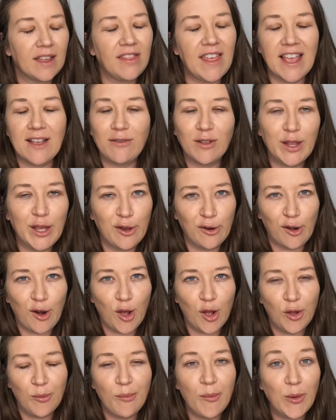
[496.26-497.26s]
Thankfully, you're
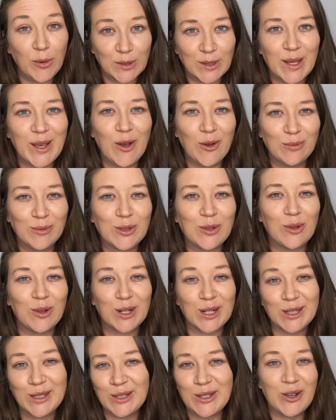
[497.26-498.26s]
all mostly
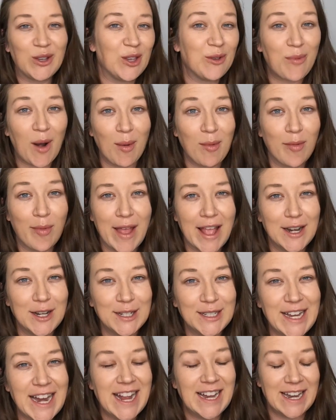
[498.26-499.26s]
homeschoolers, so you probably
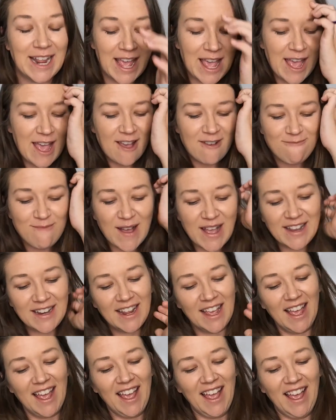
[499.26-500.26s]
understand. But
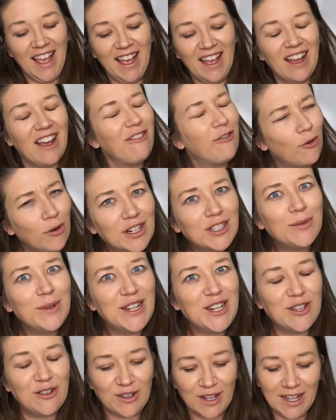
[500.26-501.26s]
of course
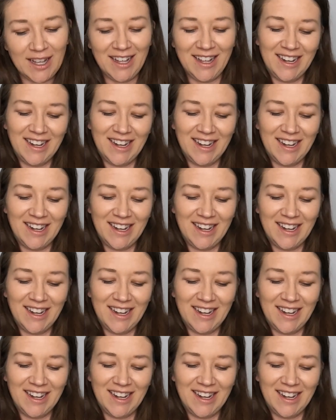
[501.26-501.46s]
we do.